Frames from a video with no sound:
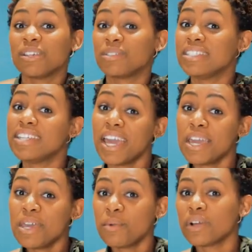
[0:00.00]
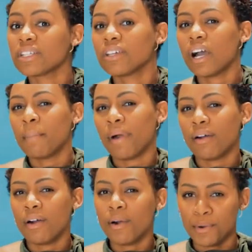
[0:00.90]
So today we're going to talk
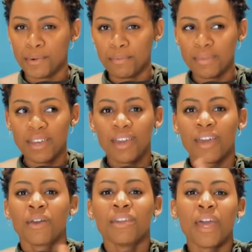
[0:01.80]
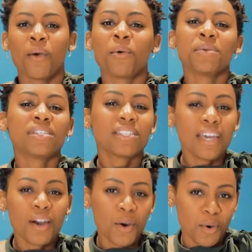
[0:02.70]
about home. Now when we
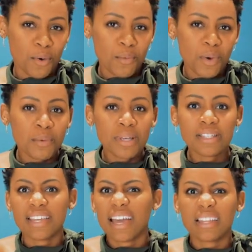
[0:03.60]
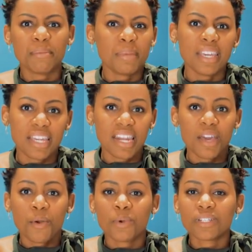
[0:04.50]
say home, what do we exactly
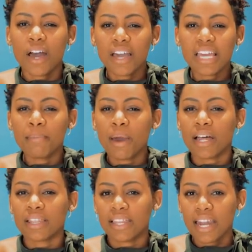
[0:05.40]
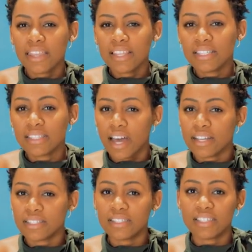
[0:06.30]
mean? We're talking about a lot of these
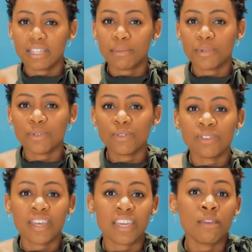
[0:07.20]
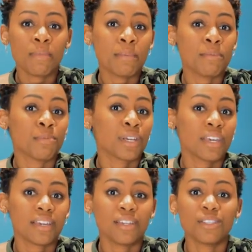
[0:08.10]
toxins and chemicals that you may be
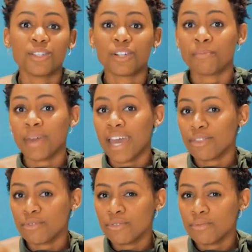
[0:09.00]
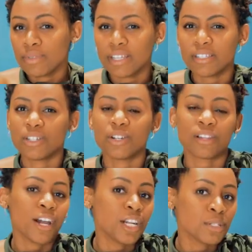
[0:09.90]
bringing into your bathrooms, into
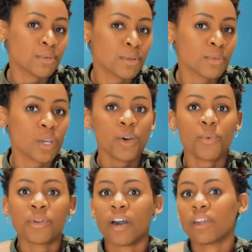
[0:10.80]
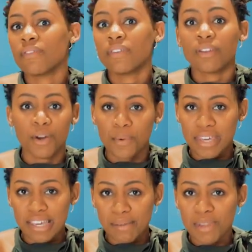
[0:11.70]
your laundry rooms without even knowing